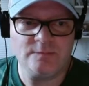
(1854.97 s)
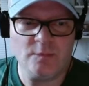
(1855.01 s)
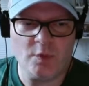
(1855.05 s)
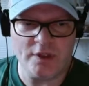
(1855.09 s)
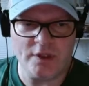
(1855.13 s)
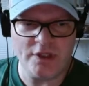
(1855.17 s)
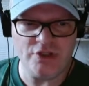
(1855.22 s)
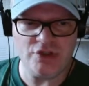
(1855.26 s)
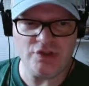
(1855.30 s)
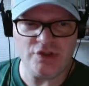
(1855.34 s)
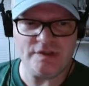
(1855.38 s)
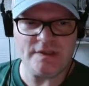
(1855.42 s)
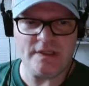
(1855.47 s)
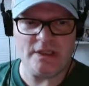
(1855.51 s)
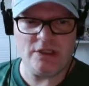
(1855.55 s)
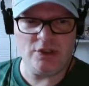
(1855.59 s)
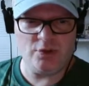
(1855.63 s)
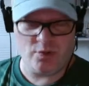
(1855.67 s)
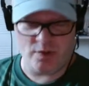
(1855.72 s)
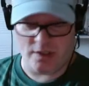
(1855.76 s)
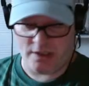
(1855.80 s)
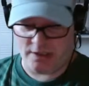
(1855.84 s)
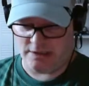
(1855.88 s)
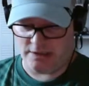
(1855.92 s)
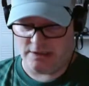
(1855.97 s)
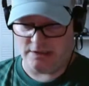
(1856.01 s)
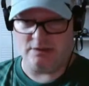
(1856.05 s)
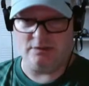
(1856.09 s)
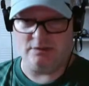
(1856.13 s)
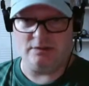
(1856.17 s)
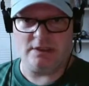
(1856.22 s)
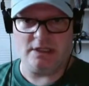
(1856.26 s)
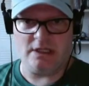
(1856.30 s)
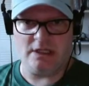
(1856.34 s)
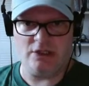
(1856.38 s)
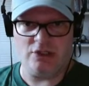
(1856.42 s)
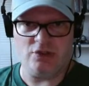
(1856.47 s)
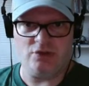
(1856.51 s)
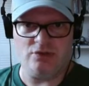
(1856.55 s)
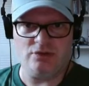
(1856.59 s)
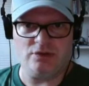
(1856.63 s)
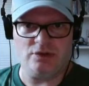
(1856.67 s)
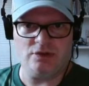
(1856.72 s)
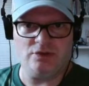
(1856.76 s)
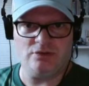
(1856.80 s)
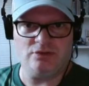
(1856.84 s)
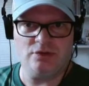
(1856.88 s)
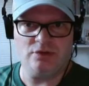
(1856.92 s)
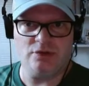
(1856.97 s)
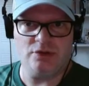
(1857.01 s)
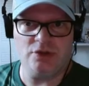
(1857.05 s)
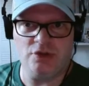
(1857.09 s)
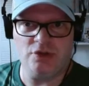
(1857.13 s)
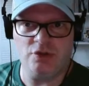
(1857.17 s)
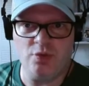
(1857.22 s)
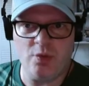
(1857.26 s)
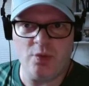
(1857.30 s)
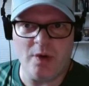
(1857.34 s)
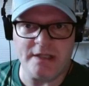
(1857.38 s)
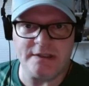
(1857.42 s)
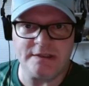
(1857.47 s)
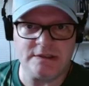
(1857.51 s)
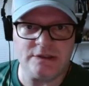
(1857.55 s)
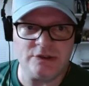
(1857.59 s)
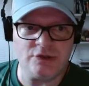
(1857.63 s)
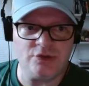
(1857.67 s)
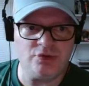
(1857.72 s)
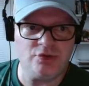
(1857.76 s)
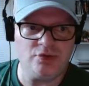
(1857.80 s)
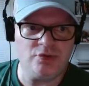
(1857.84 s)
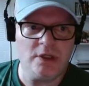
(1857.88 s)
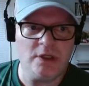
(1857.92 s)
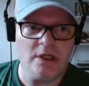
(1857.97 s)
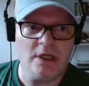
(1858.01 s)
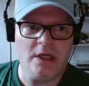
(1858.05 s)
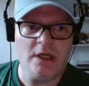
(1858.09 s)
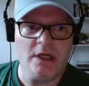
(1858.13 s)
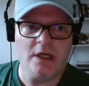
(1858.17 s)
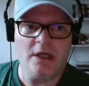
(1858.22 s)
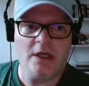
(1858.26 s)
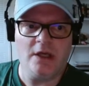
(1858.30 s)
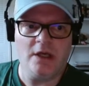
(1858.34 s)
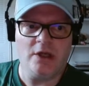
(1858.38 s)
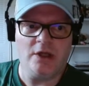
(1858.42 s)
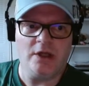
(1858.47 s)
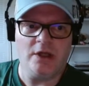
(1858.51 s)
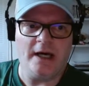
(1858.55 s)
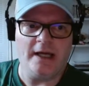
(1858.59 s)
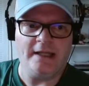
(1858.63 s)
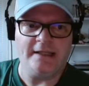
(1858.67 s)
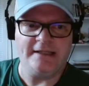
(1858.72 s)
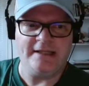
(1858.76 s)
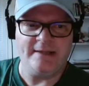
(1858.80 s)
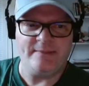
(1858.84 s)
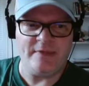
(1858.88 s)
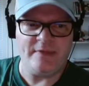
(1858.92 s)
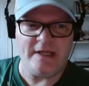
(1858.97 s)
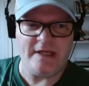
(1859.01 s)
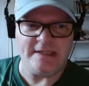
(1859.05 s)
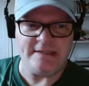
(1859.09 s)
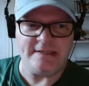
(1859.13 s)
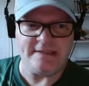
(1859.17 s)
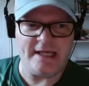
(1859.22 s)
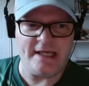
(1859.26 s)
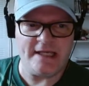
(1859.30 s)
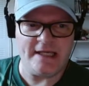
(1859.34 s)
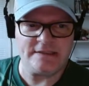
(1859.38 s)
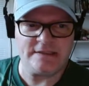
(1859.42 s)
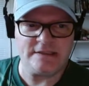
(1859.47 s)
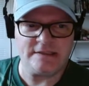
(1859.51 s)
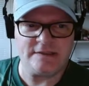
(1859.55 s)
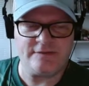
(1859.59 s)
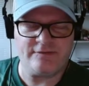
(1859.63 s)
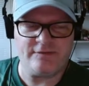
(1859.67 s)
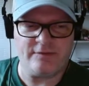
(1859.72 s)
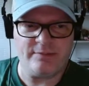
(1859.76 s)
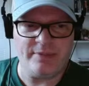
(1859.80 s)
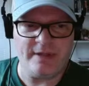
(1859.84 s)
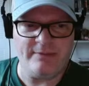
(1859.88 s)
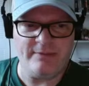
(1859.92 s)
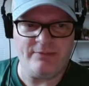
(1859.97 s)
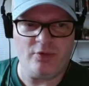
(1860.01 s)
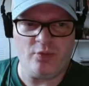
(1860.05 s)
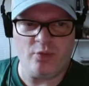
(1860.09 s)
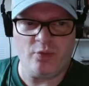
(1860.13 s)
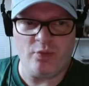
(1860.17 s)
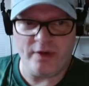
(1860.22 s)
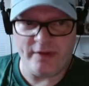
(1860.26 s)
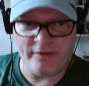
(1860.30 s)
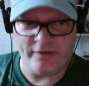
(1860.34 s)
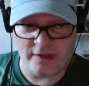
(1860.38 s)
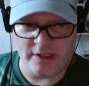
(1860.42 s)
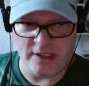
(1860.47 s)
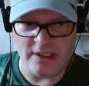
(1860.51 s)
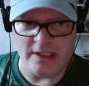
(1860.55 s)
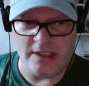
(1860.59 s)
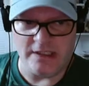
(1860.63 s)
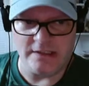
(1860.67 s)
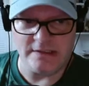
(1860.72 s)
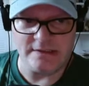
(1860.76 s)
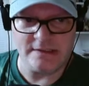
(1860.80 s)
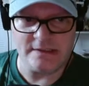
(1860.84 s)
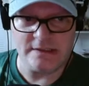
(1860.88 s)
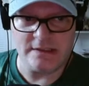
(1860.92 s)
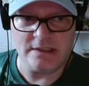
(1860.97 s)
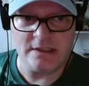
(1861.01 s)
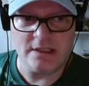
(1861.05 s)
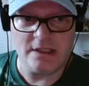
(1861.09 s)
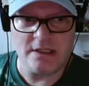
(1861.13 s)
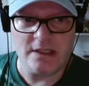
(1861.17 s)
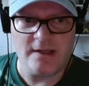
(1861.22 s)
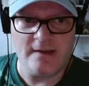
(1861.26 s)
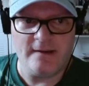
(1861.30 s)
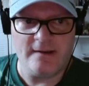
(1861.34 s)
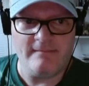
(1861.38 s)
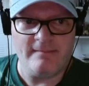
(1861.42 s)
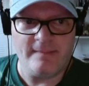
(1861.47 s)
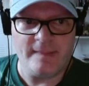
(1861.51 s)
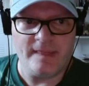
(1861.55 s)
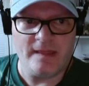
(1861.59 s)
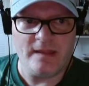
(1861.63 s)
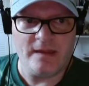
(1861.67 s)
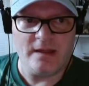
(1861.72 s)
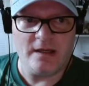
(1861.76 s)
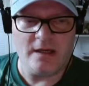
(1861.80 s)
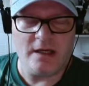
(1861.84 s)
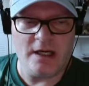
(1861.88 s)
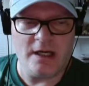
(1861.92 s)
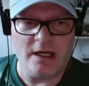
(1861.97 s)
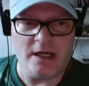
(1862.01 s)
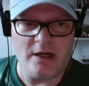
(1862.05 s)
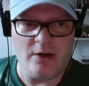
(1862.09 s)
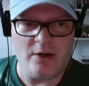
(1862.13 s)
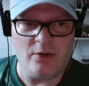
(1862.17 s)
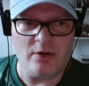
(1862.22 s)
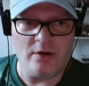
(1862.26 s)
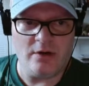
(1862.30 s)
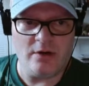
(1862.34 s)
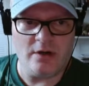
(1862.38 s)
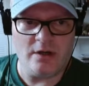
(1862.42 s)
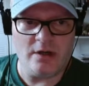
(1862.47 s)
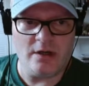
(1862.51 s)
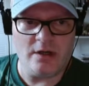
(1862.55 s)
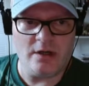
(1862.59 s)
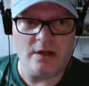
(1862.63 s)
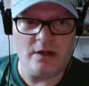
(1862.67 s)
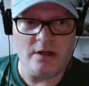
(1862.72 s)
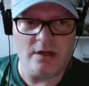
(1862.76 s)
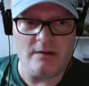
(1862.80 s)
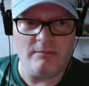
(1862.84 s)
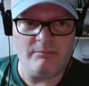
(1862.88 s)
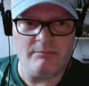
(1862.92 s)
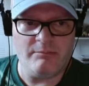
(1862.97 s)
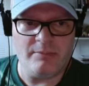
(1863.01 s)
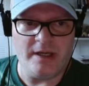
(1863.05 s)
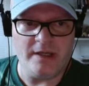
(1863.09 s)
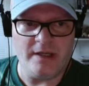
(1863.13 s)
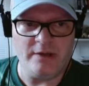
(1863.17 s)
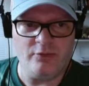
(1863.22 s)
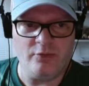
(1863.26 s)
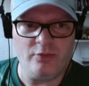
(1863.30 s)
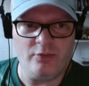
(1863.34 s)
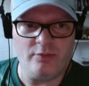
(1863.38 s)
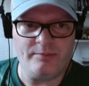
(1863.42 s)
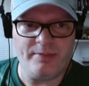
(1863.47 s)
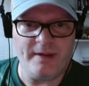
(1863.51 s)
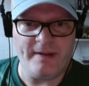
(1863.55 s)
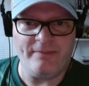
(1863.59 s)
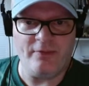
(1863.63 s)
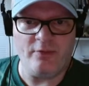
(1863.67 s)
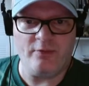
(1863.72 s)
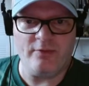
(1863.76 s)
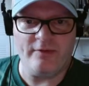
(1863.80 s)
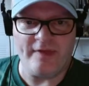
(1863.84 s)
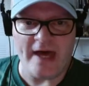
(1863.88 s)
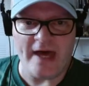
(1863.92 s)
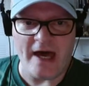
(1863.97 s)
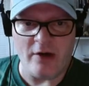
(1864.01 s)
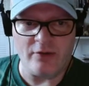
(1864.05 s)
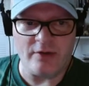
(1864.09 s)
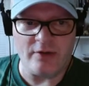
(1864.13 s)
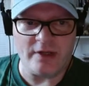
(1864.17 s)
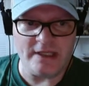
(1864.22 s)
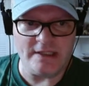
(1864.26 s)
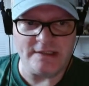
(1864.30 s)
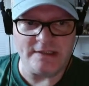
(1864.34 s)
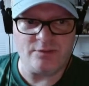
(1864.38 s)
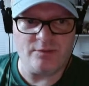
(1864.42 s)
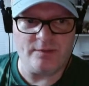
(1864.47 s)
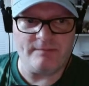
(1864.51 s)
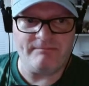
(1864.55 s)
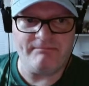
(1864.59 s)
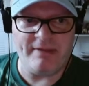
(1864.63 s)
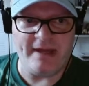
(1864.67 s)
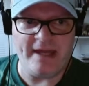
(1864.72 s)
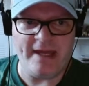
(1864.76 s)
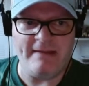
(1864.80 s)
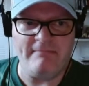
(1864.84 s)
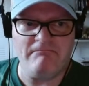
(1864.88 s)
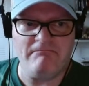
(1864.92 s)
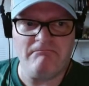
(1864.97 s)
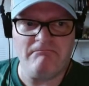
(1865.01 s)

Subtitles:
What did you say you wanted to do again? You want to eliminate taxes for people with kids, but people without kids would pay